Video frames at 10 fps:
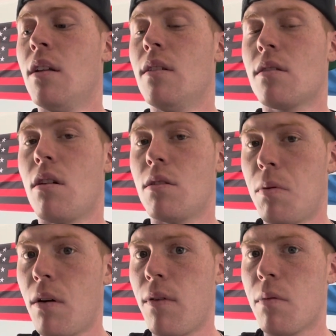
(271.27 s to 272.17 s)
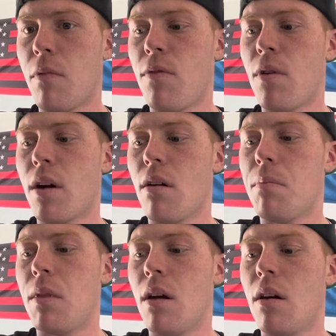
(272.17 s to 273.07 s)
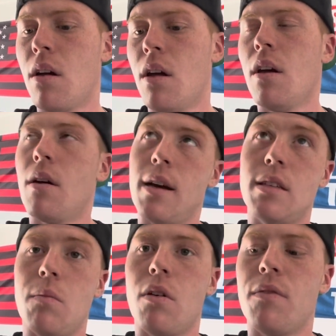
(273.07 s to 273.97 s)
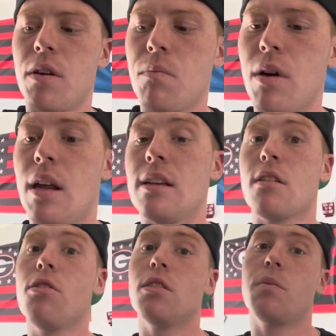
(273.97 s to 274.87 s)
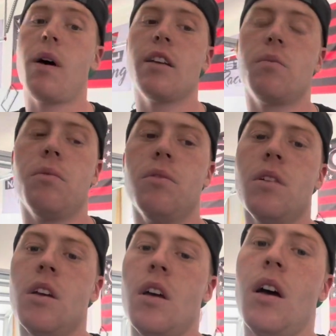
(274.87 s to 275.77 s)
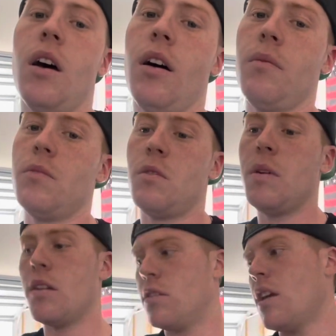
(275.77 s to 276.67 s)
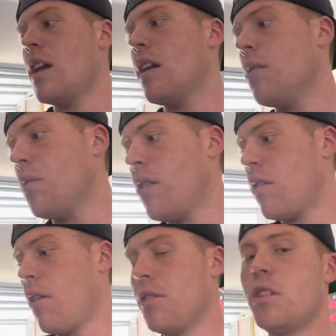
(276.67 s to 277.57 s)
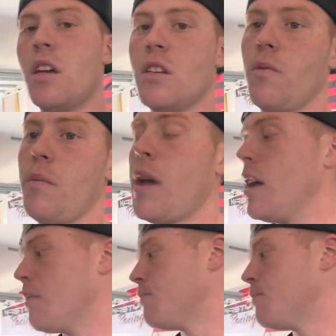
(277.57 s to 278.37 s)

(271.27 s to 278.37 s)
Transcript: this car is perfect before I go up there. I say perfect, but as close as possible to me understanding it with all the changes we made